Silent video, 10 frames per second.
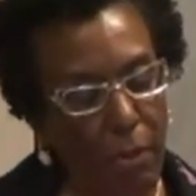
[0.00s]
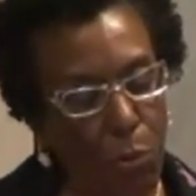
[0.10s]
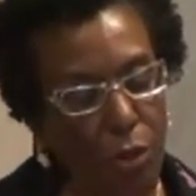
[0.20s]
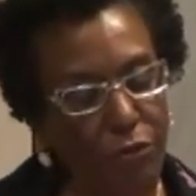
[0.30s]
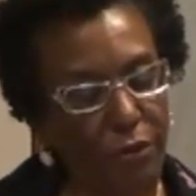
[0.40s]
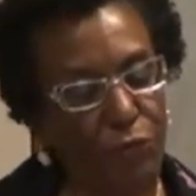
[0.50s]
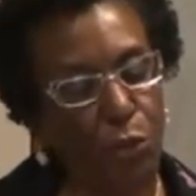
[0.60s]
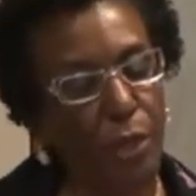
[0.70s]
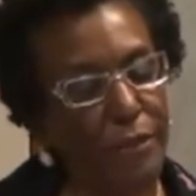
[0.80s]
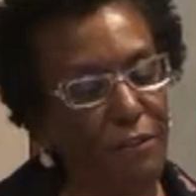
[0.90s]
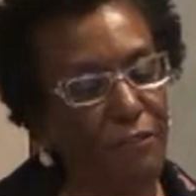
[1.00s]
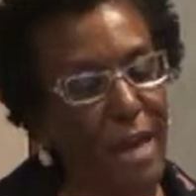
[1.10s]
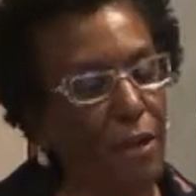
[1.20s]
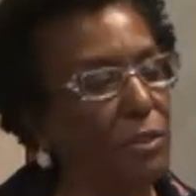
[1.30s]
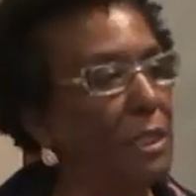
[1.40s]
Woodruff joined the
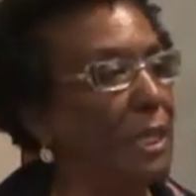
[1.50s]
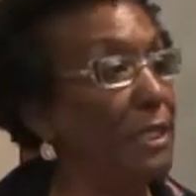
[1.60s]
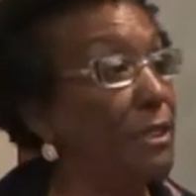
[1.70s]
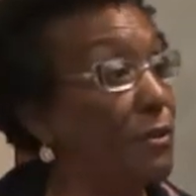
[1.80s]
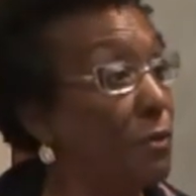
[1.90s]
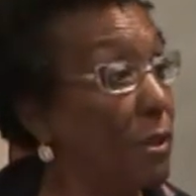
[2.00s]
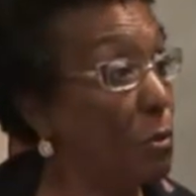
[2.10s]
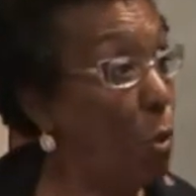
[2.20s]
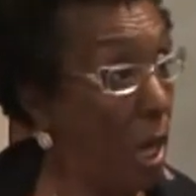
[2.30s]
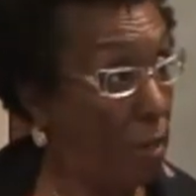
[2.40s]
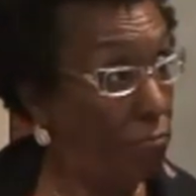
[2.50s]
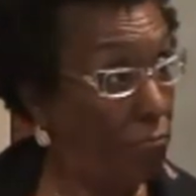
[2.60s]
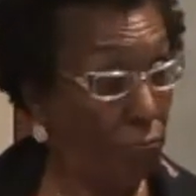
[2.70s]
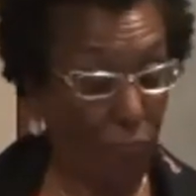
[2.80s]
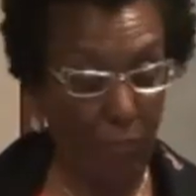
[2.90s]
faculty in 1931.
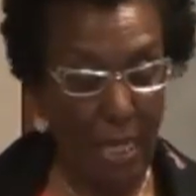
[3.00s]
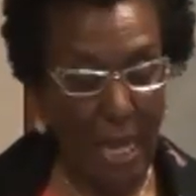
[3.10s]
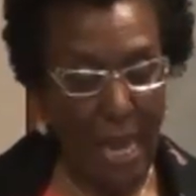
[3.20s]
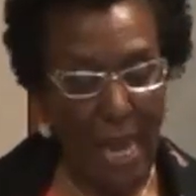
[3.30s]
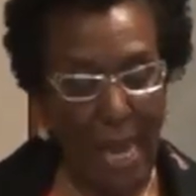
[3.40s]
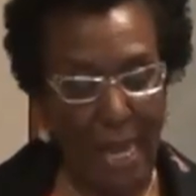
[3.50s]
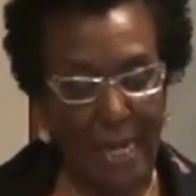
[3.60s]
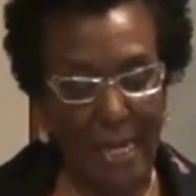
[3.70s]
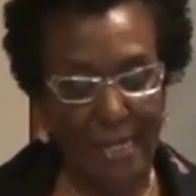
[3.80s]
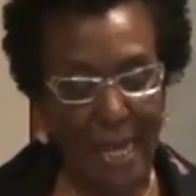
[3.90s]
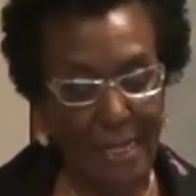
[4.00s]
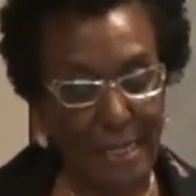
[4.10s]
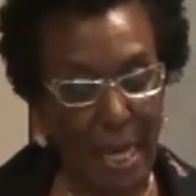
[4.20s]
And at that